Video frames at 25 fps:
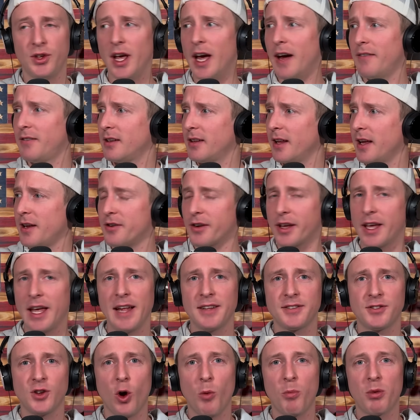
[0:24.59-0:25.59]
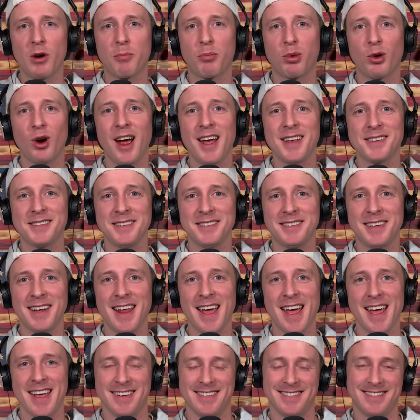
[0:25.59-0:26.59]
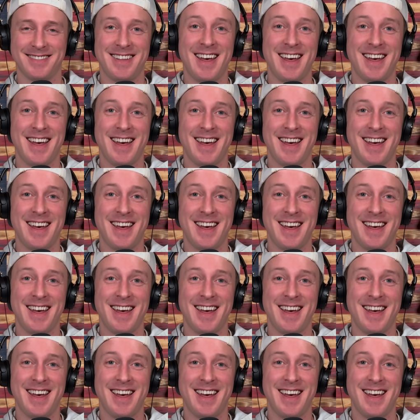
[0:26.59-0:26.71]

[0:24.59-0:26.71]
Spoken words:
you have to let your kids open a present today.